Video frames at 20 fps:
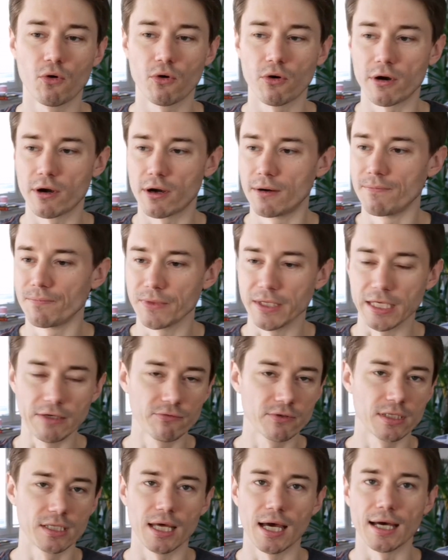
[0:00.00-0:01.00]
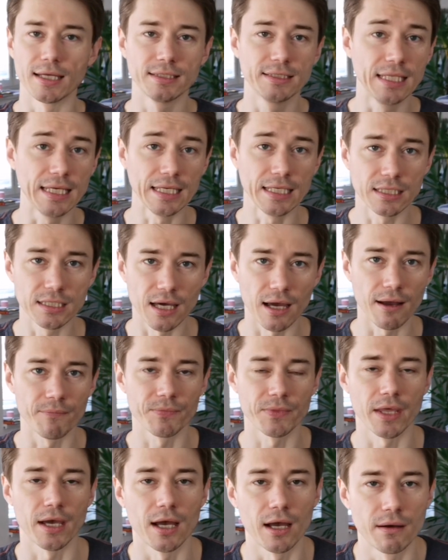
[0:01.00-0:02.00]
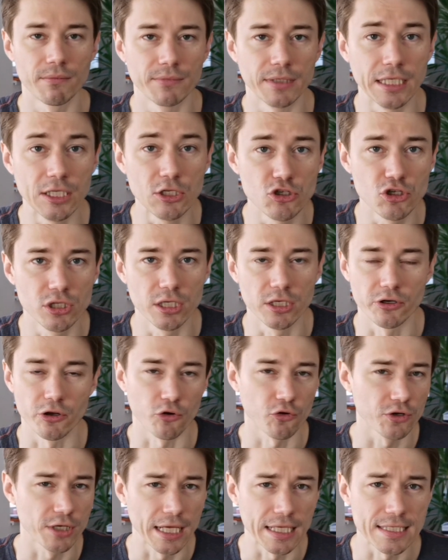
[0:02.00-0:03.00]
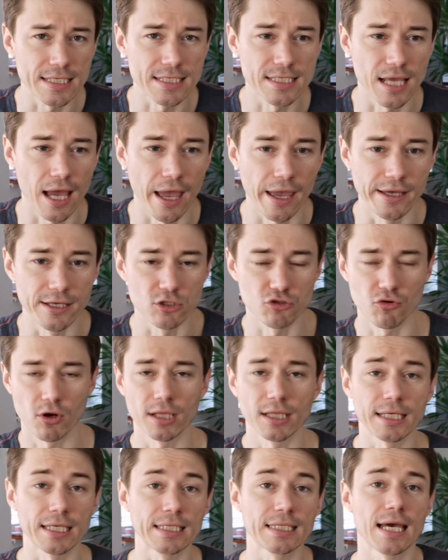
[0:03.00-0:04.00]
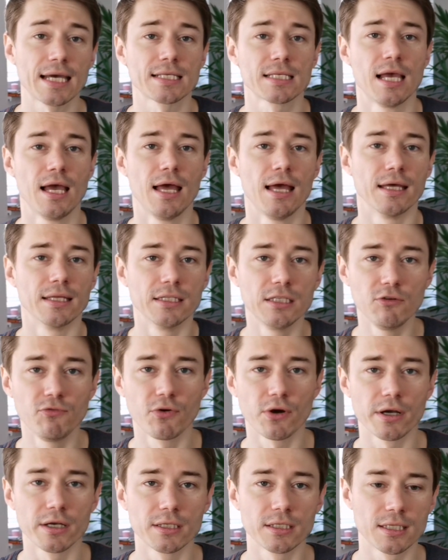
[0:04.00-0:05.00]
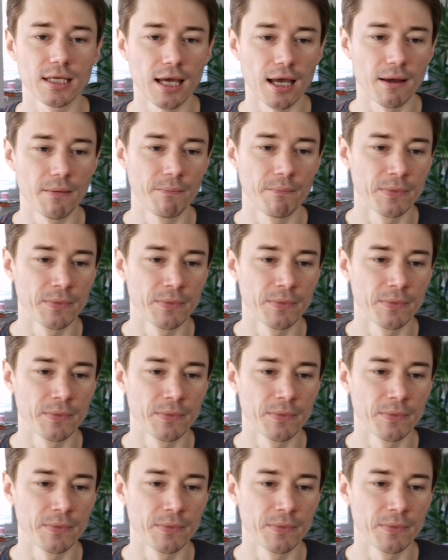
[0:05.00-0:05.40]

for even data engineering or data science, right? Like, it has different